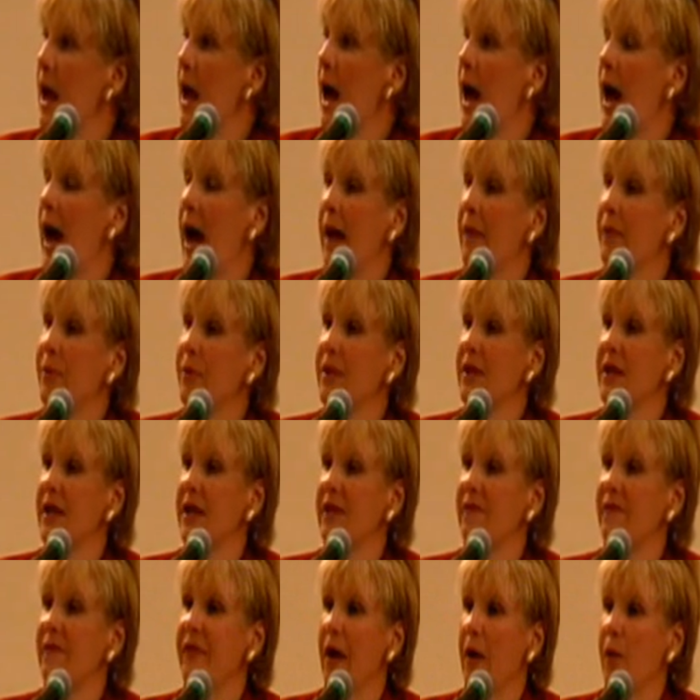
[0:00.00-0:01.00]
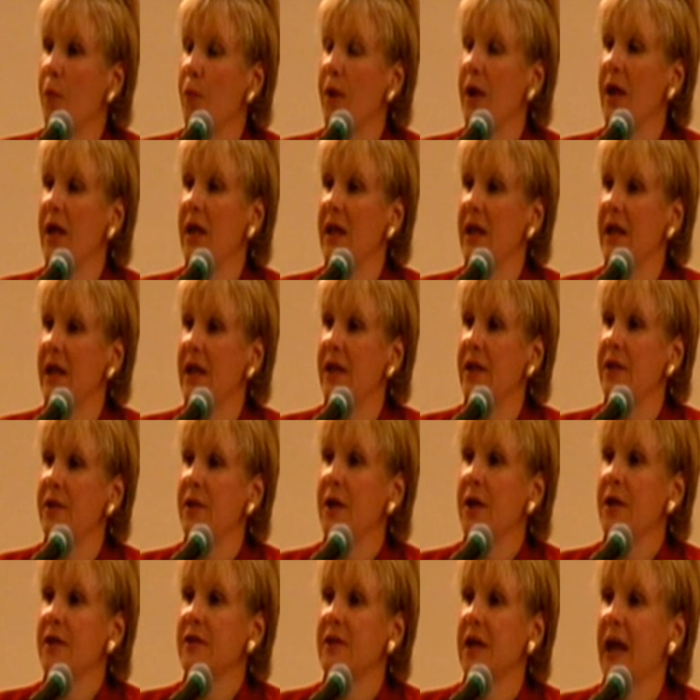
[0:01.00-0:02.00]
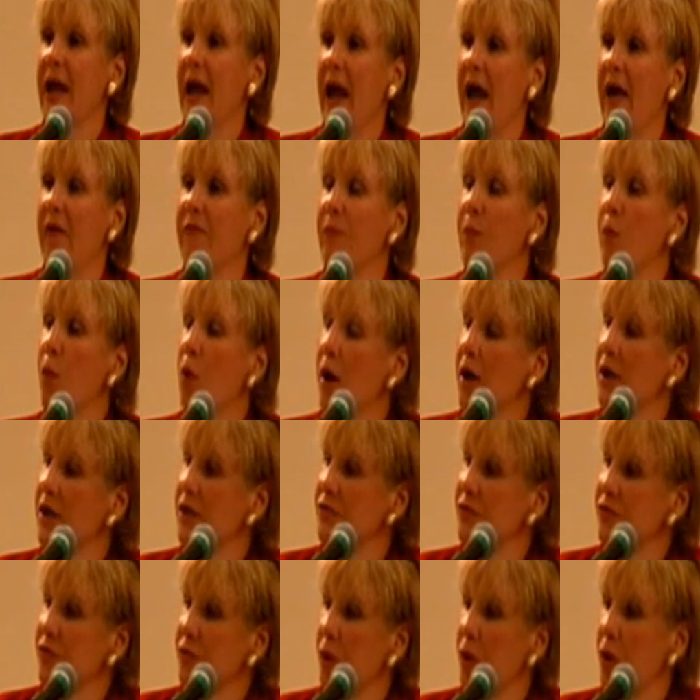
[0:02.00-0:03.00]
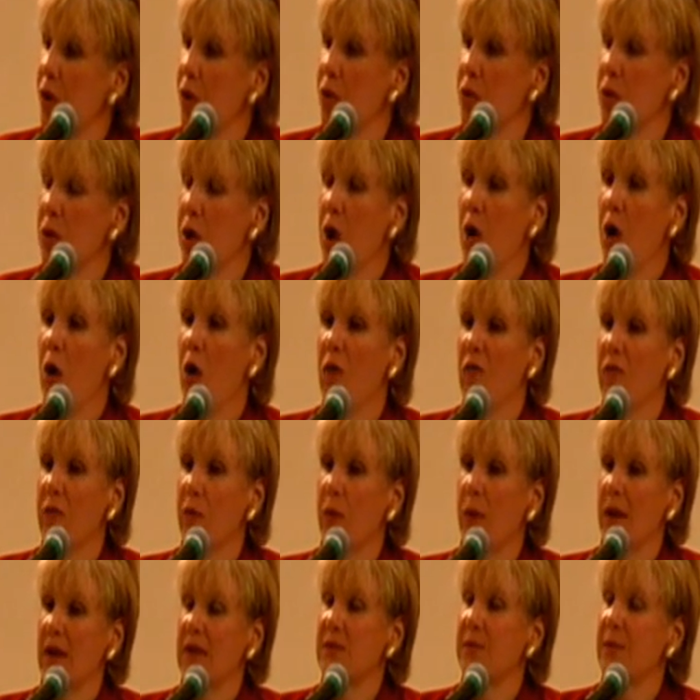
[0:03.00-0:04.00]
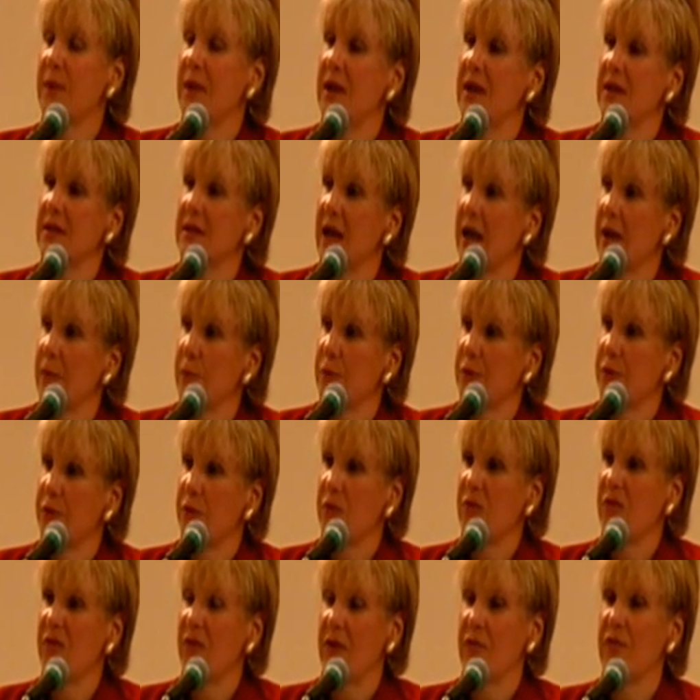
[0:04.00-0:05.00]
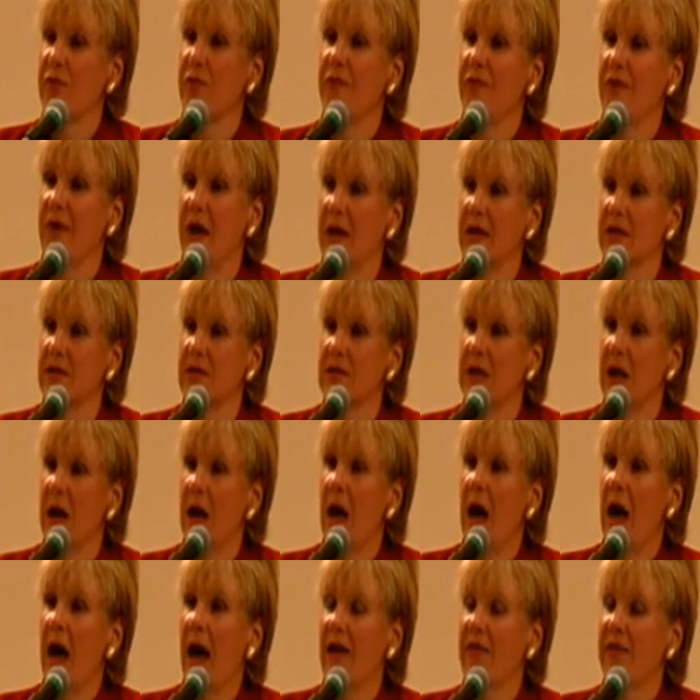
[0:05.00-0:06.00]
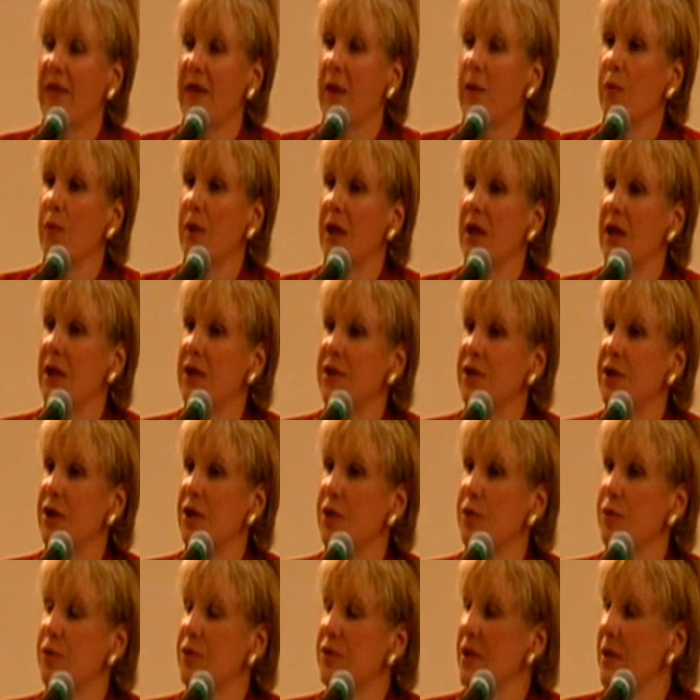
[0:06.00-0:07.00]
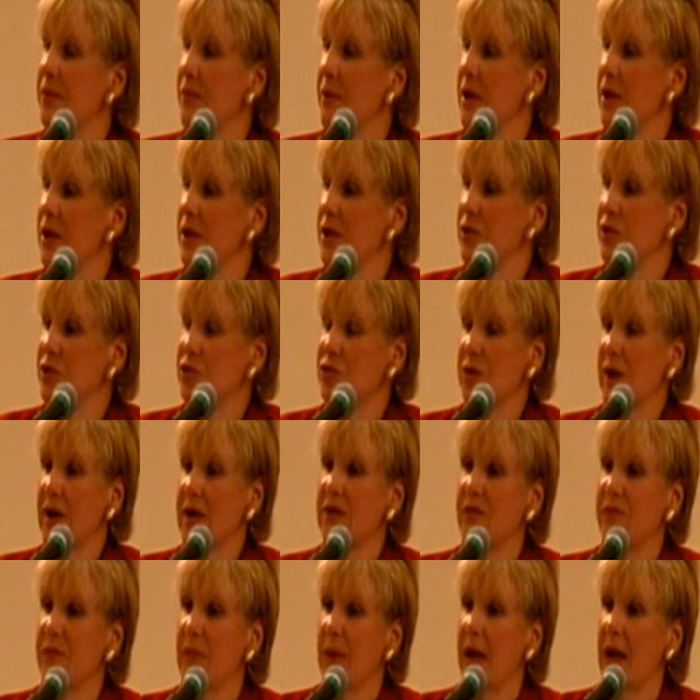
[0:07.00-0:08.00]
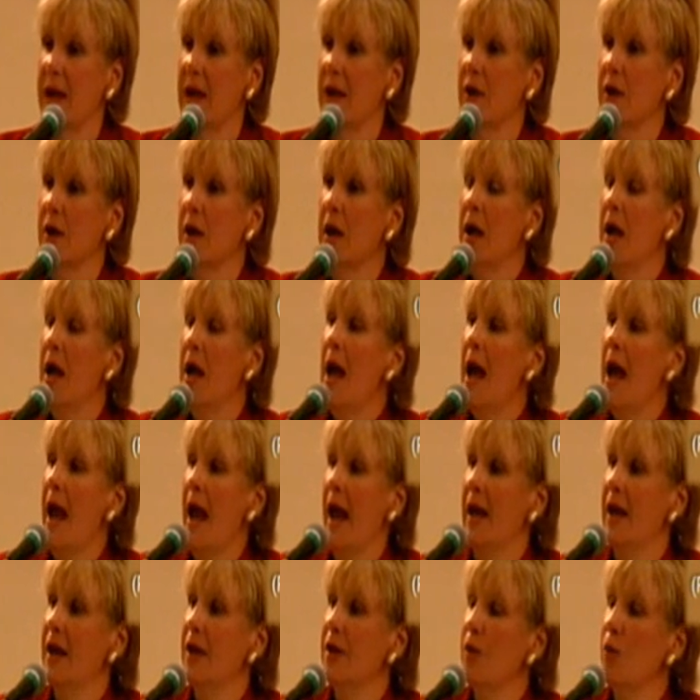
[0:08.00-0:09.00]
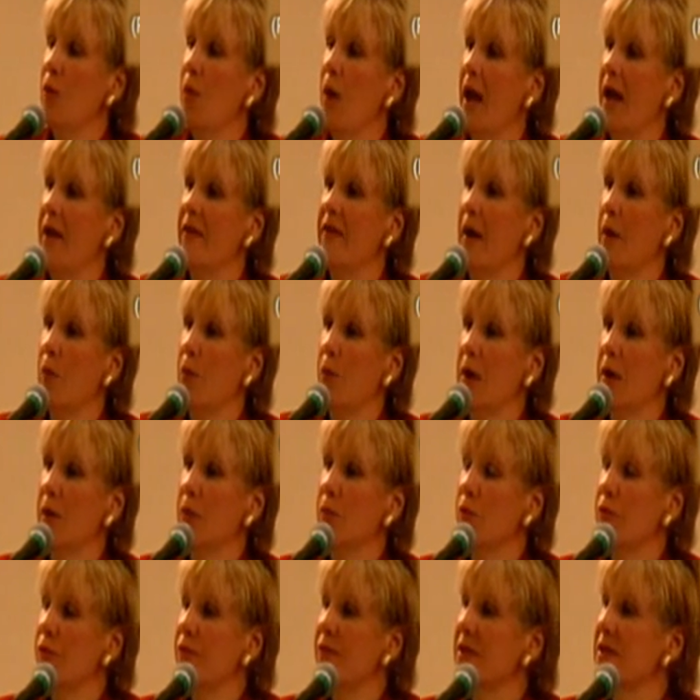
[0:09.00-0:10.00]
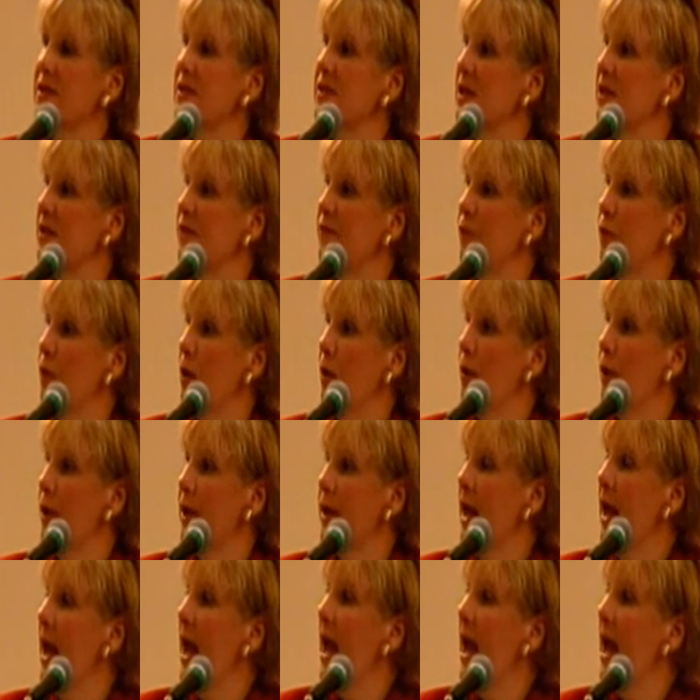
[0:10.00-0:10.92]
I believe that we need to have more control over what's being done with those federal funds. I think we need to use them in a constructive manner and in a way that will move the city forward.